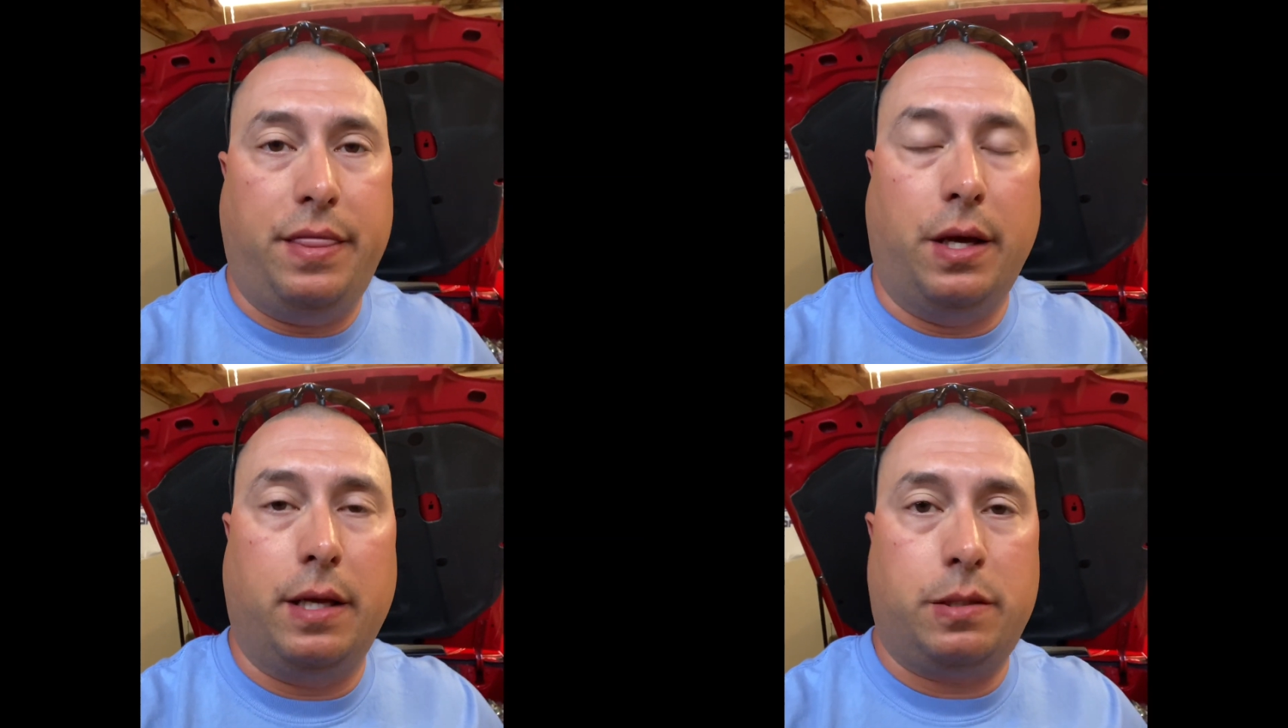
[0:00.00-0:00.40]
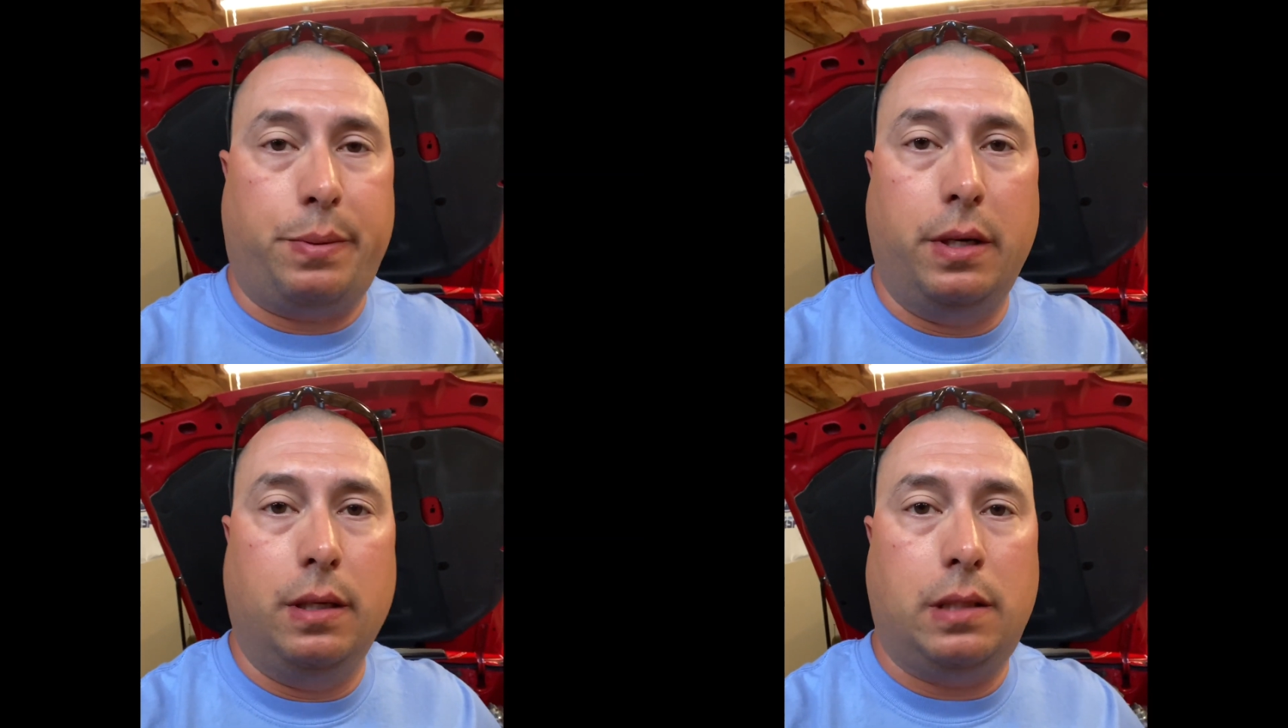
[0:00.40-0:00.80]
thought that was a
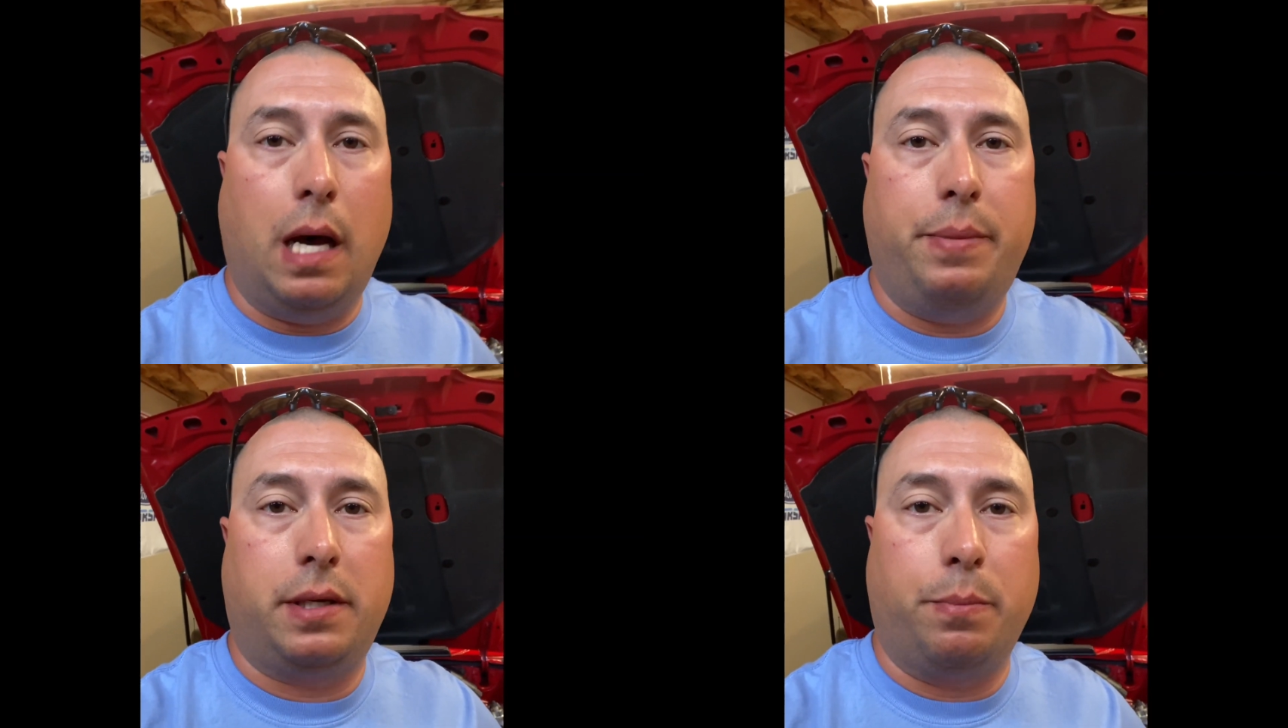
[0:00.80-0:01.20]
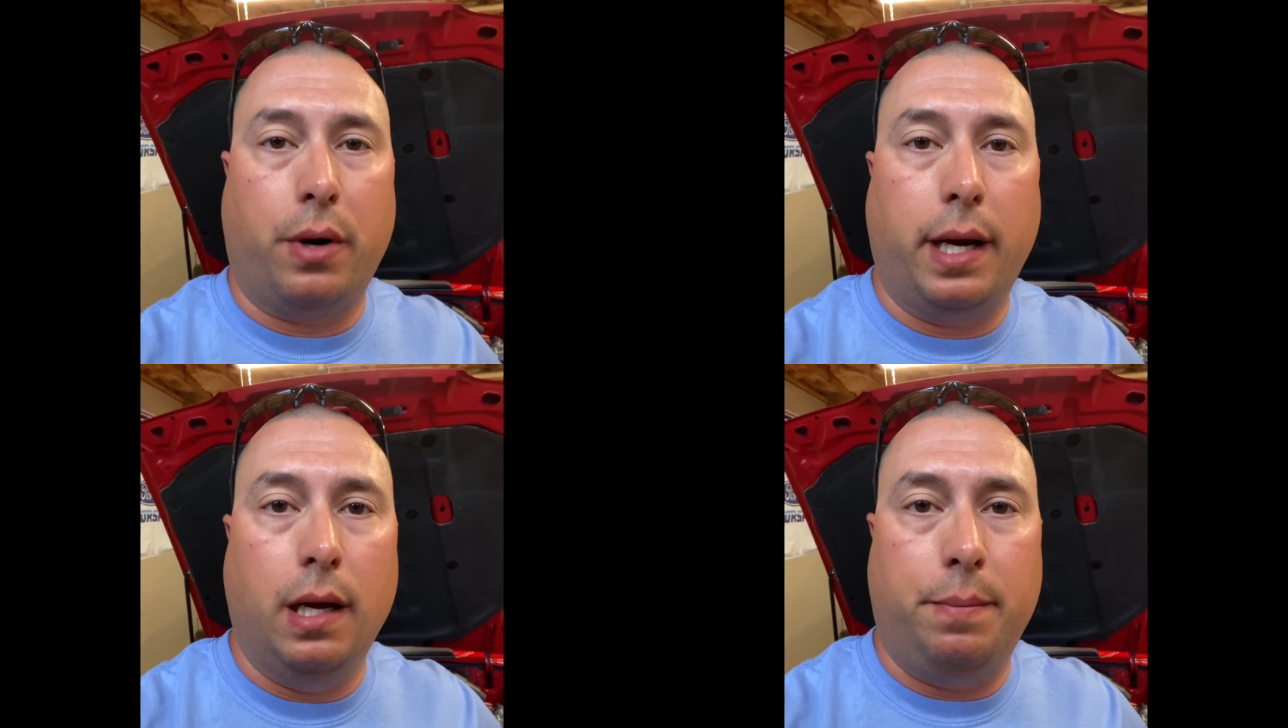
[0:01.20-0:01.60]
pretty good topic to
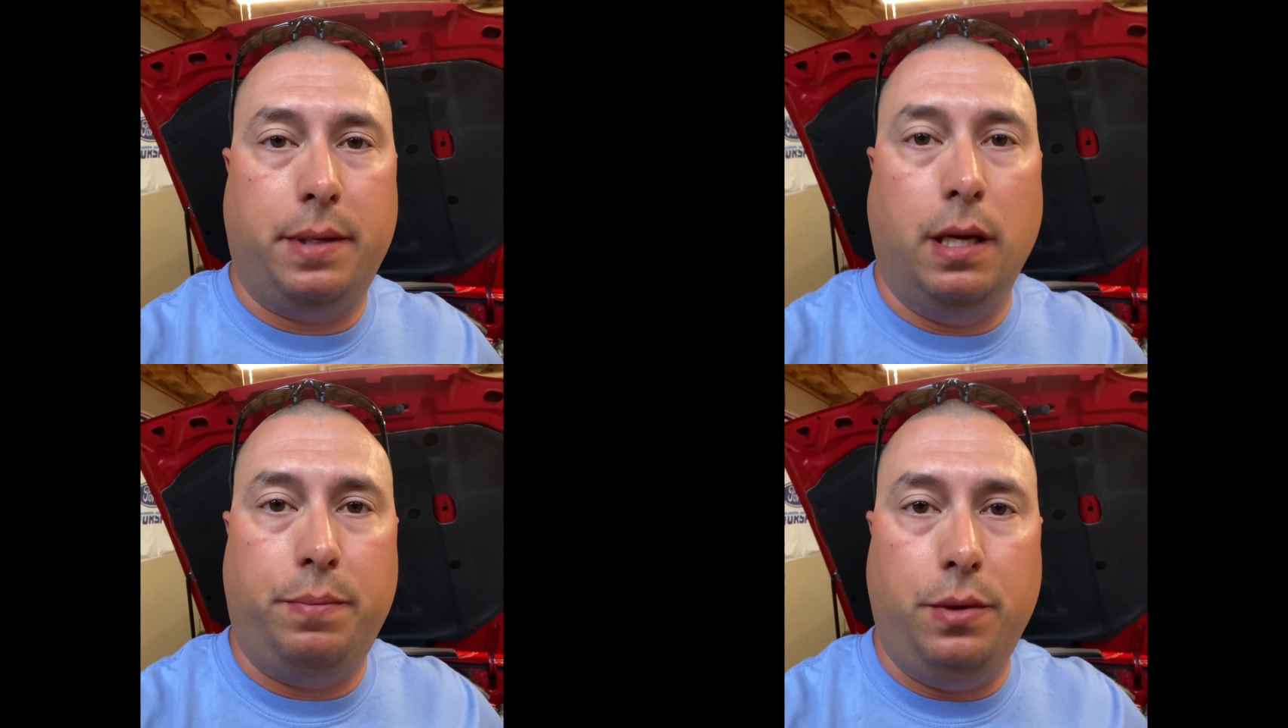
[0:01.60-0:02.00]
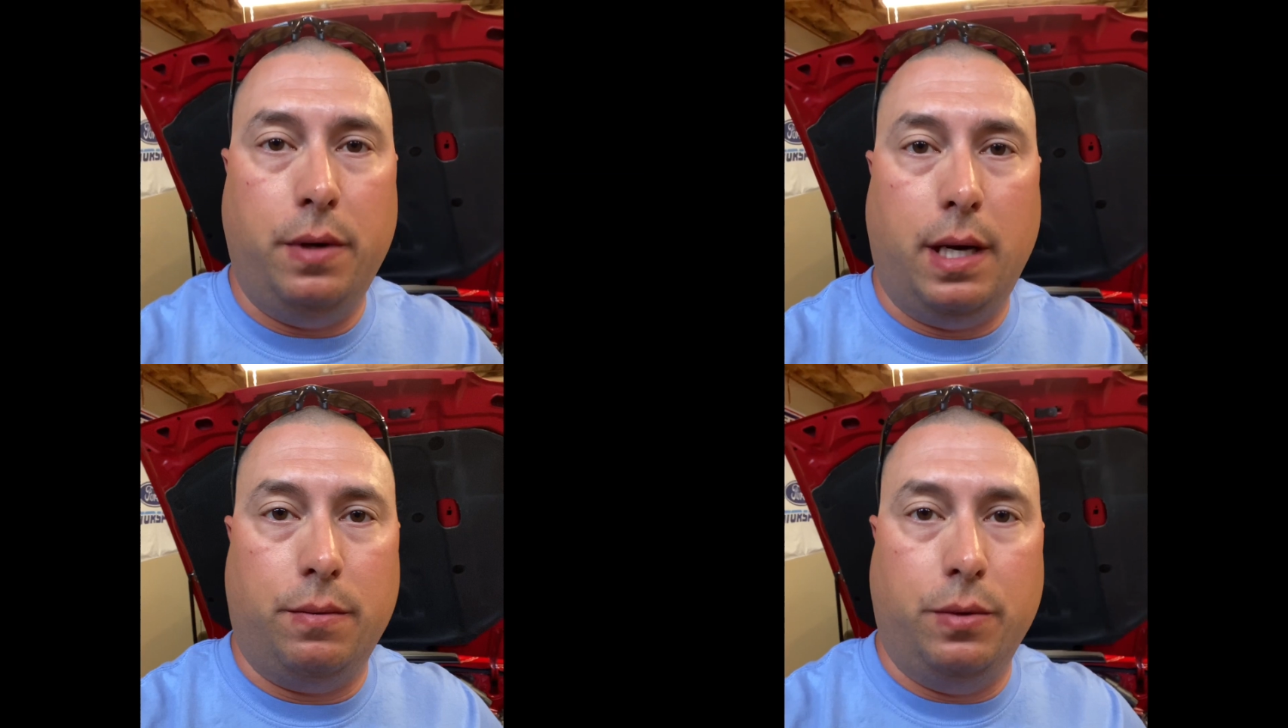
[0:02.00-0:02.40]
bring up to help
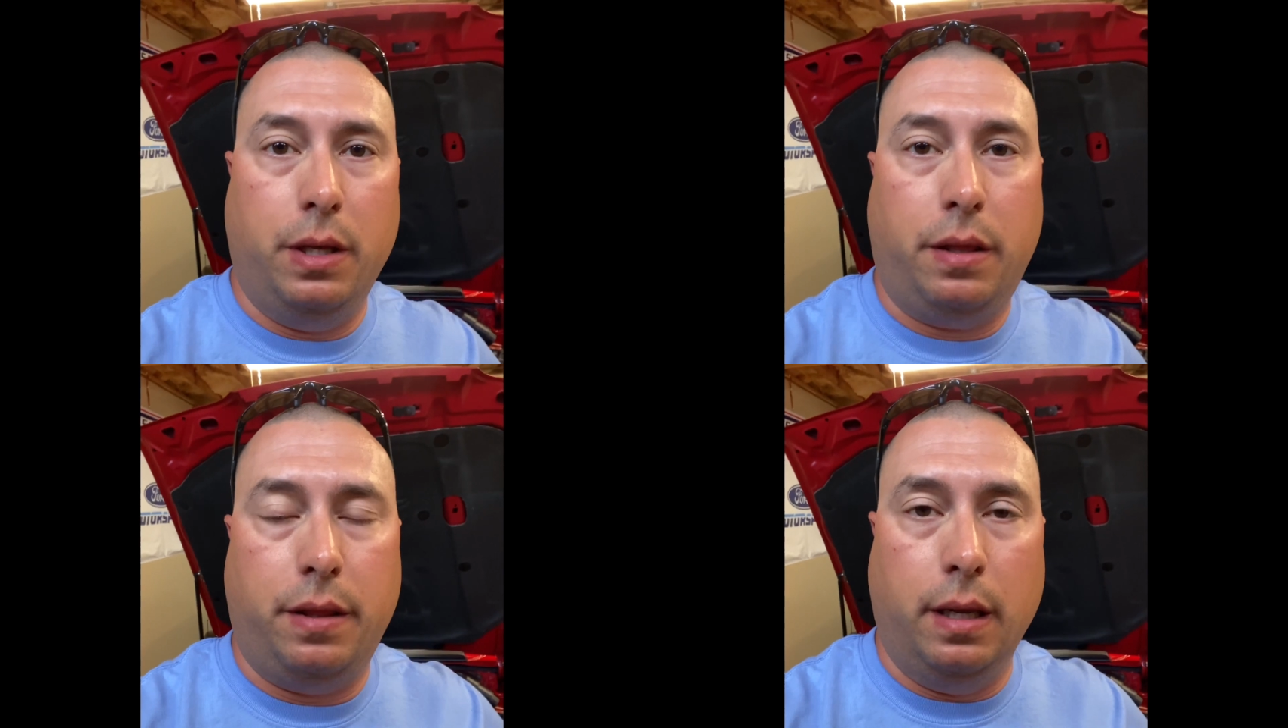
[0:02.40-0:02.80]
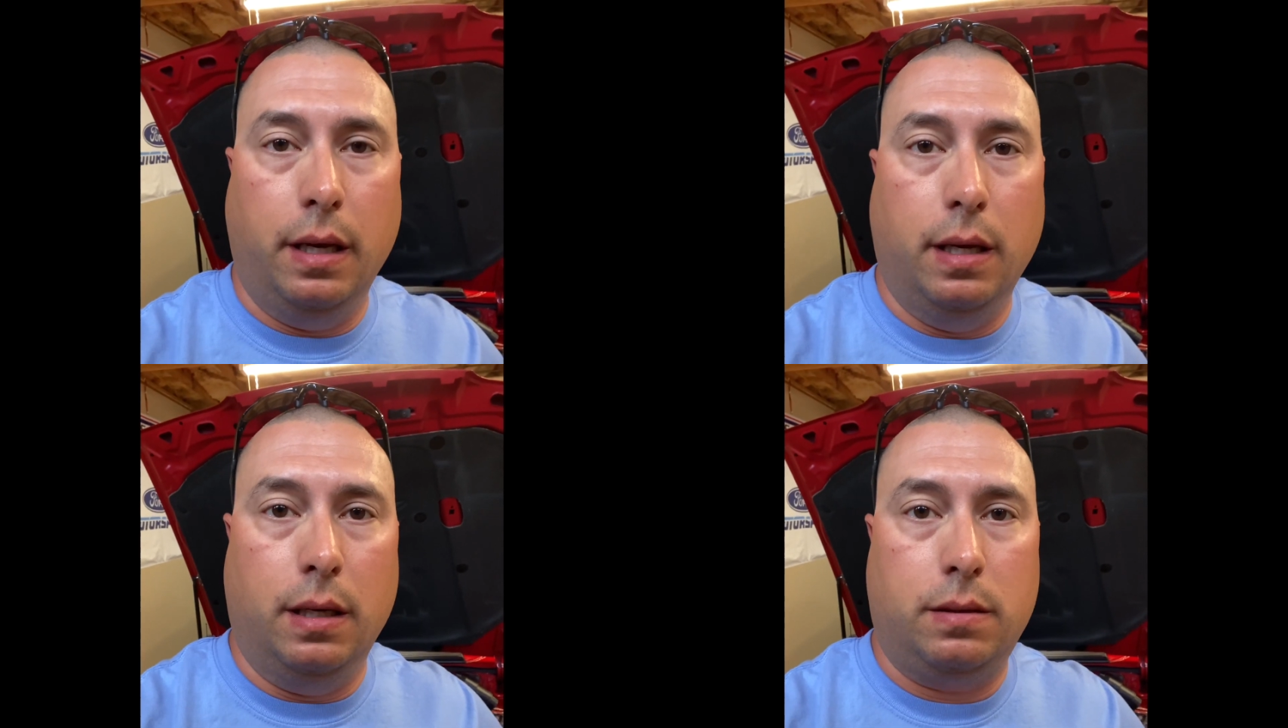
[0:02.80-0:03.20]
you out with. And,